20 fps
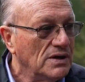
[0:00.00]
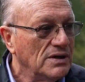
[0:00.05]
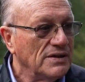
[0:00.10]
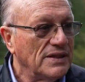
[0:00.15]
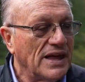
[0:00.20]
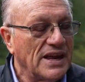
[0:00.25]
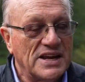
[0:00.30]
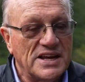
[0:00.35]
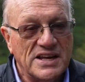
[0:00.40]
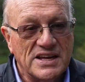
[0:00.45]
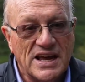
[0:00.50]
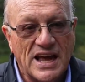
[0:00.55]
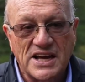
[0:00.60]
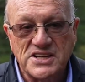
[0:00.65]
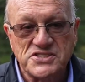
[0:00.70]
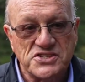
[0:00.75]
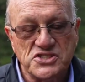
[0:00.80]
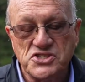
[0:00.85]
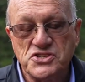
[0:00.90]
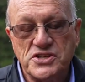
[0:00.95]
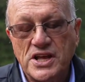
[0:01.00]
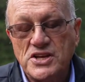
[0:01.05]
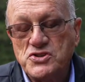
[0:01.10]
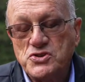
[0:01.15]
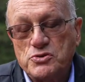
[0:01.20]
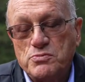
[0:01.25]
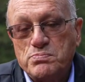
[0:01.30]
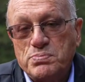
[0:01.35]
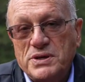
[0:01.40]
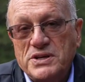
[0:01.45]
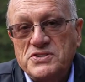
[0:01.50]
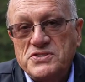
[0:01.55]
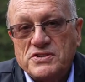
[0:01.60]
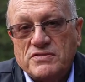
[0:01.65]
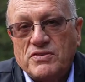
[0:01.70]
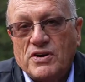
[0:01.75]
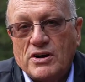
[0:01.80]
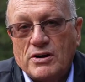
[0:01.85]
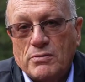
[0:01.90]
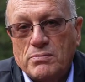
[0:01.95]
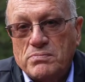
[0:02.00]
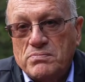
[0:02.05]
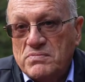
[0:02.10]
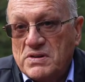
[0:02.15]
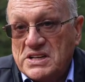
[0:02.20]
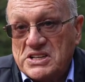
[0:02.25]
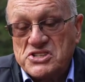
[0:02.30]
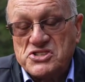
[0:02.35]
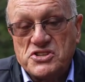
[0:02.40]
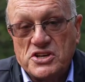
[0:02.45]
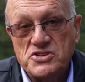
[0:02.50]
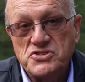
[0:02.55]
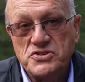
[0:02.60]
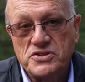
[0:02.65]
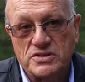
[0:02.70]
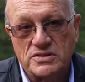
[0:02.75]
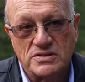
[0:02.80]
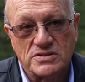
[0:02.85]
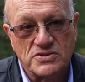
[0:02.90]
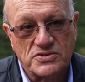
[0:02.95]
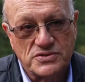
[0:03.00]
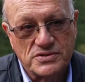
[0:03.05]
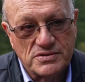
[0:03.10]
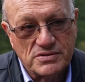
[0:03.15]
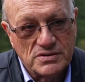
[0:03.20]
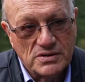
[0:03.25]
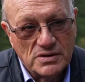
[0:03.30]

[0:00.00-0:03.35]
that existential piece of our existence.